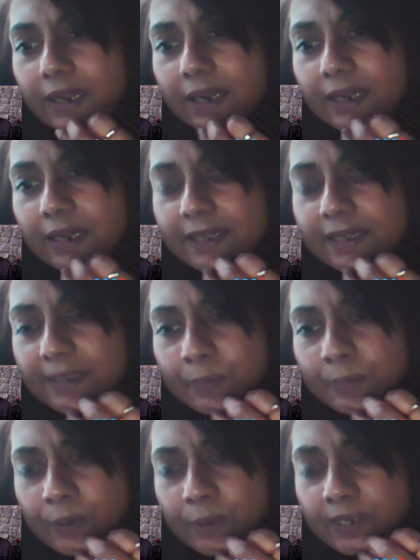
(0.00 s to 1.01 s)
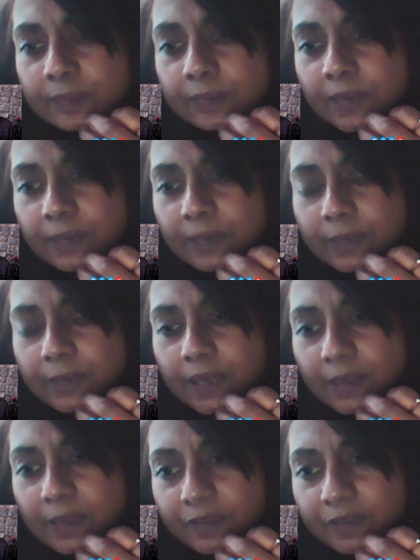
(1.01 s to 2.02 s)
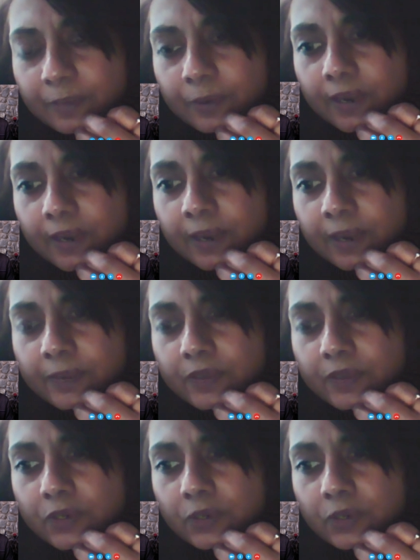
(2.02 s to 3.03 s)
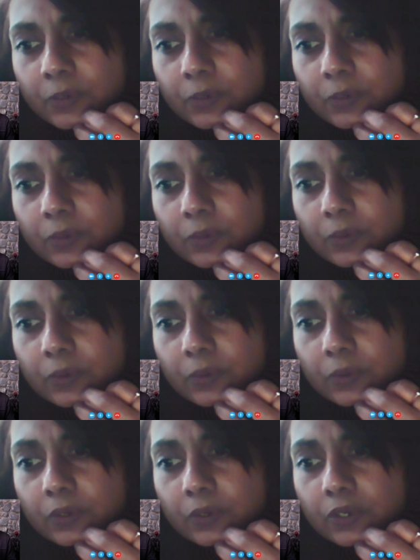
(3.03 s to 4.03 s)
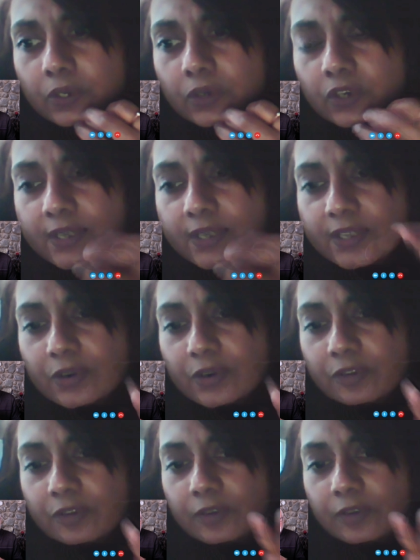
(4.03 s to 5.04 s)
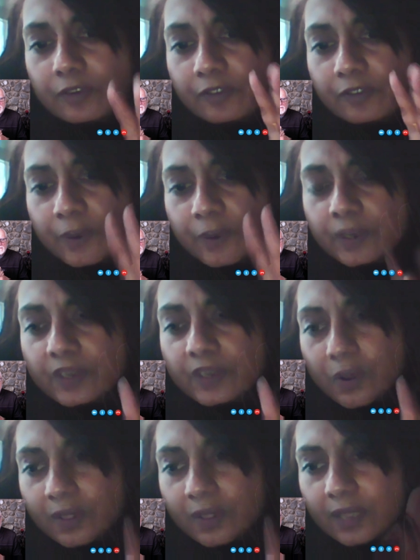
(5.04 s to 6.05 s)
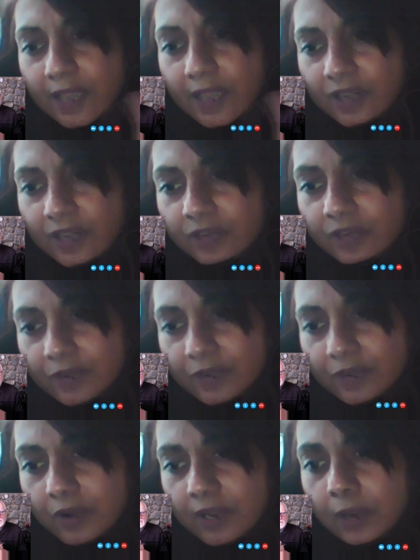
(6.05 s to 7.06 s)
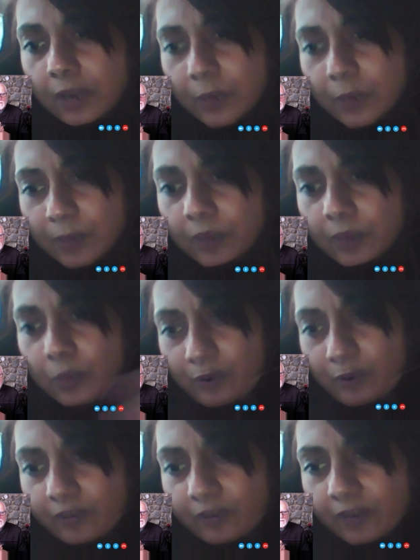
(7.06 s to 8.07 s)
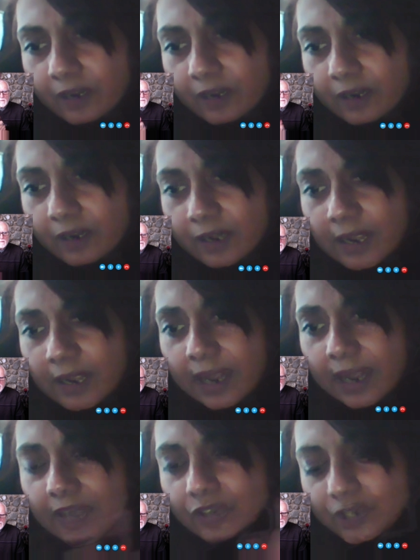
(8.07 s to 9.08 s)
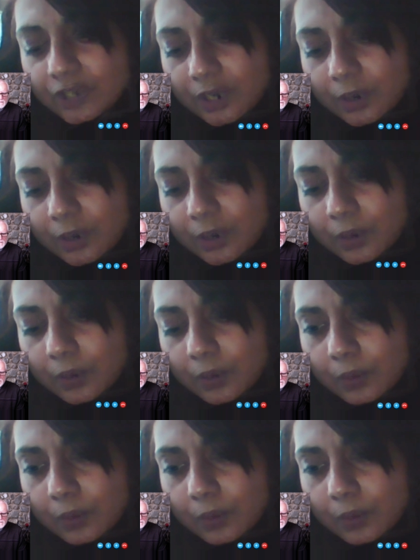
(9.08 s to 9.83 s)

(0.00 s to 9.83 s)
at some point, it might be helpful perhaps to to just sort of focus on the age of electronic weapon warfare and show